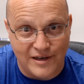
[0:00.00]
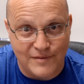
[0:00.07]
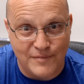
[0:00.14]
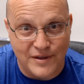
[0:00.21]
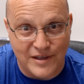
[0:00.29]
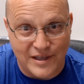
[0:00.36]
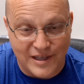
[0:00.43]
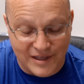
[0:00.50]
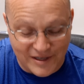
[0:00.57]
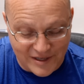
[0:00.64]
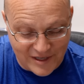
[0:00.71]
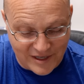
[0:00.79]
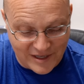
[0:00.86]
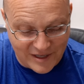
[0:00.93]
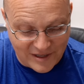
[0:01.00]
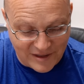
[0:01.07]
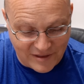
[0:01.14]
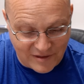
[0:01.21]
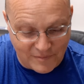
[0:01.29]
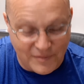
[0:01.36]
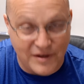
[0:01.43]
to be
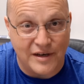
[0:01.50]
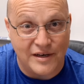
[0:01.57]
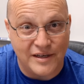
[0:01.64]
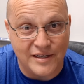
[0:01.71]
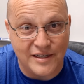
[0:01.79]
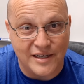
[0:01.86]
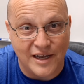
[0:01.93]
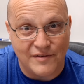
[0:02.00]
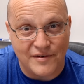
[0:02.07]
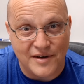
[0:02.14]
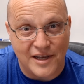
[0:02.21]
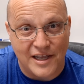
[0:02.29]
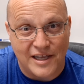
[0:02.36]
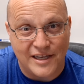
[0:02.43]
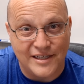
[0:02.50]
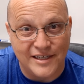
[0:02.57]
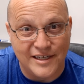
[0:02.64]
submitted every day.